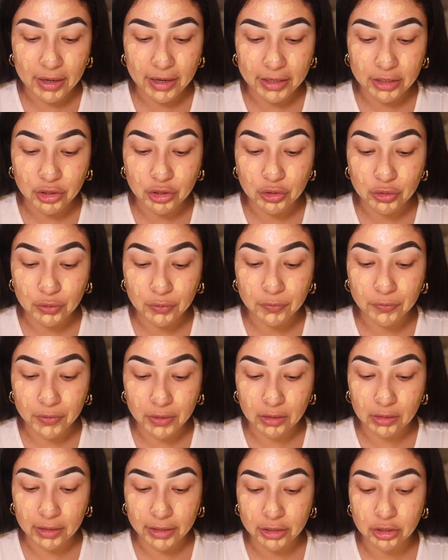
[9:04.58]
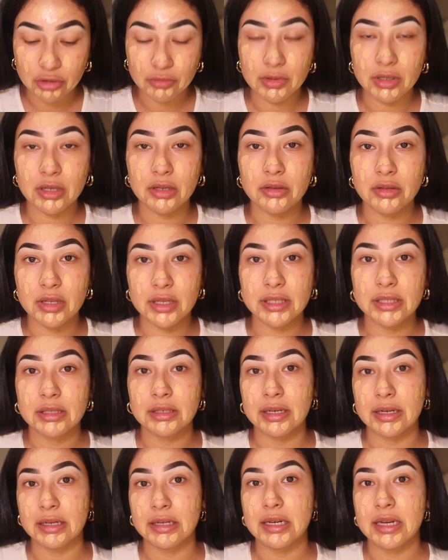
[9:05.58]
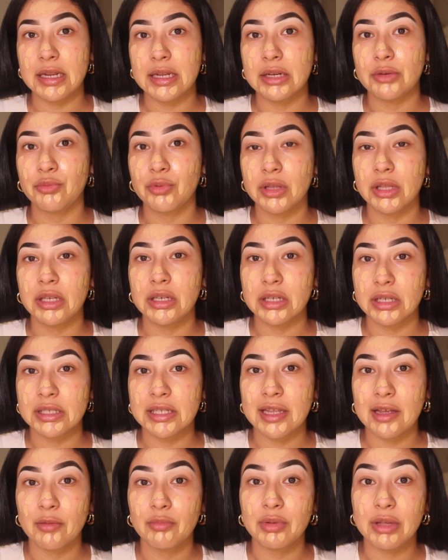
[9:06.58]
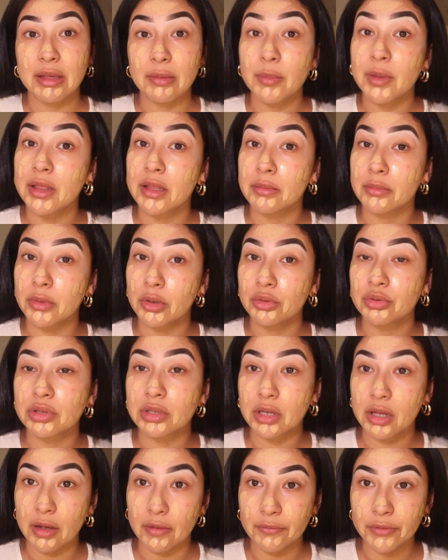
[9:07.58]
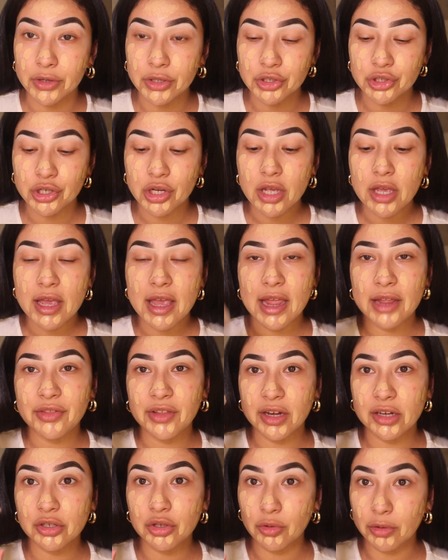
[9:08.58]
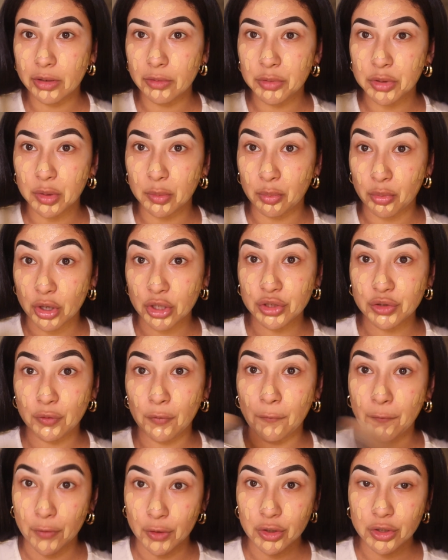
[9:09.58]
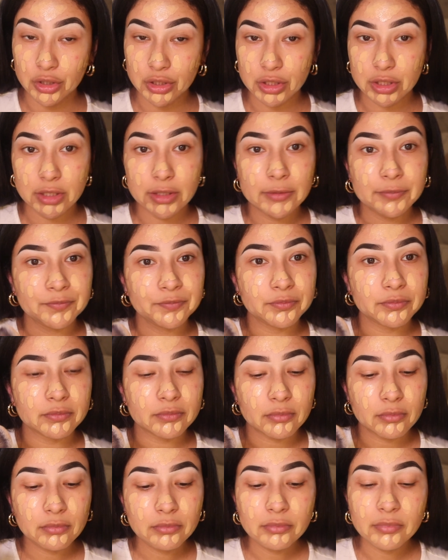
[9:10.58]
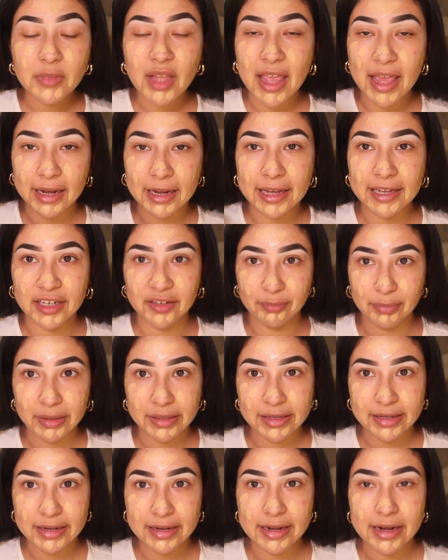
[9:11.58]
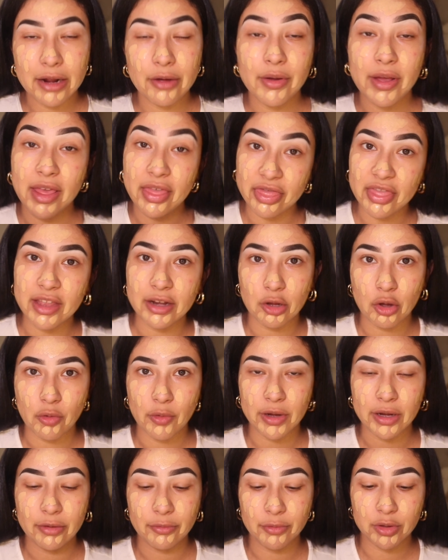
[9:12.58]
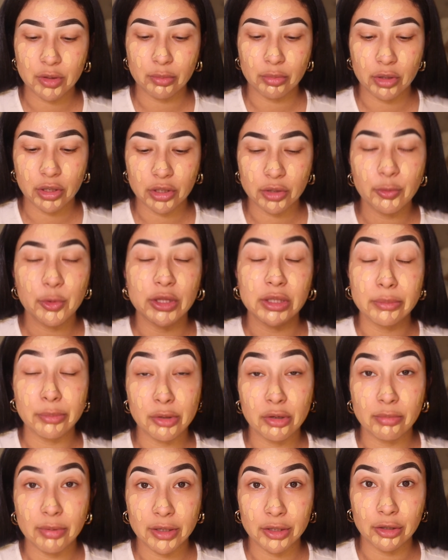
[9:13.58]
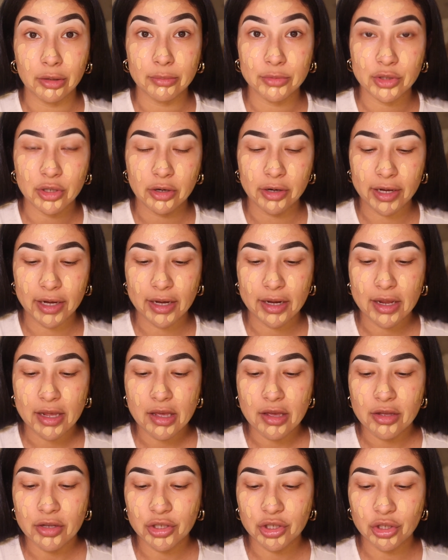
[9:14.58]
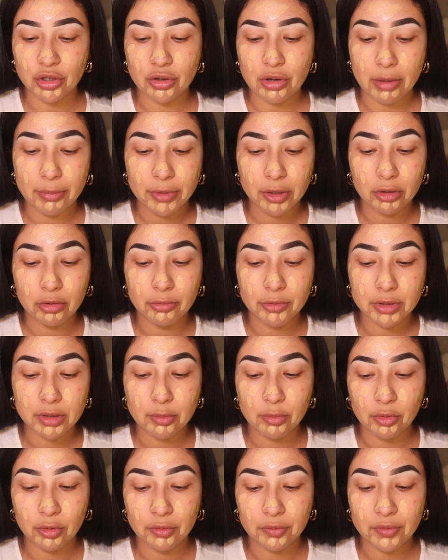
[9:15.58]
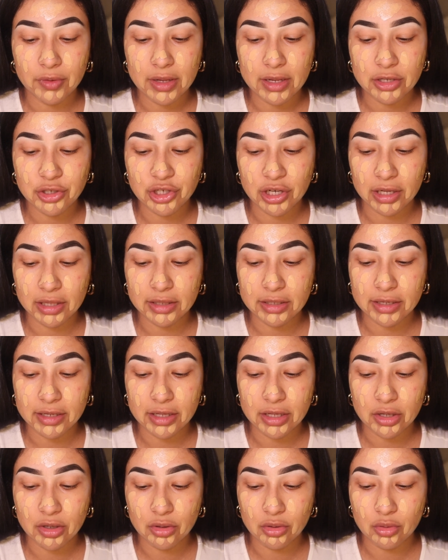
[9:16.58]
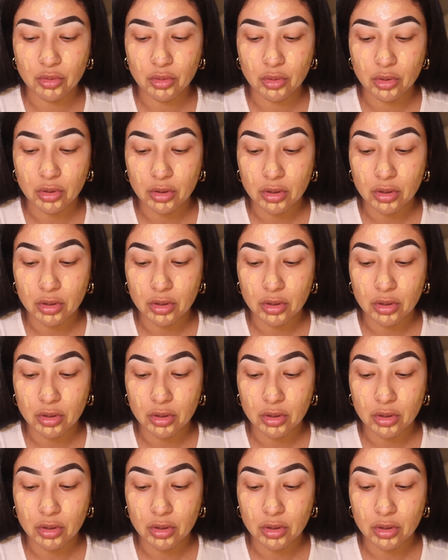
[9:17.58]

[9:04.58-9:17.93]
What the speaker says: I do feel like doing this technique really does help give me the most coverage, and that is going in with the brush first and kind of blending it out, and then going in with the beauty blender, I'm sorry. So I'm going to go with the Morphe Jaclyn Hill